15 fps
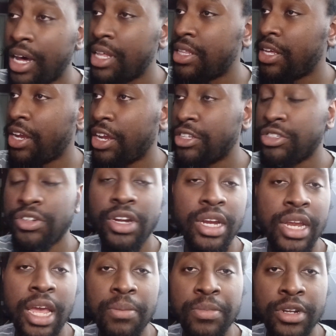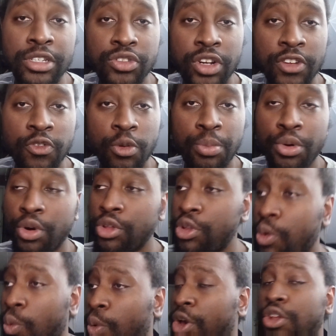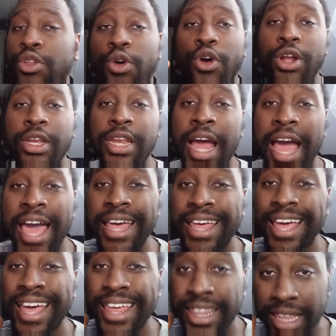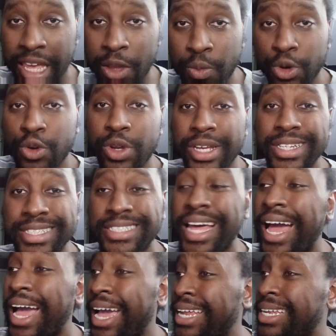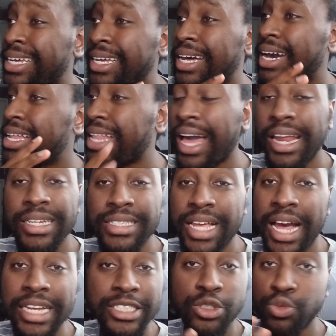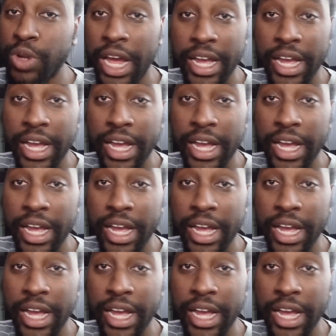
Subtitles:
their internet name in the transfer portal, whether or not they will get signed. A lot of these guys do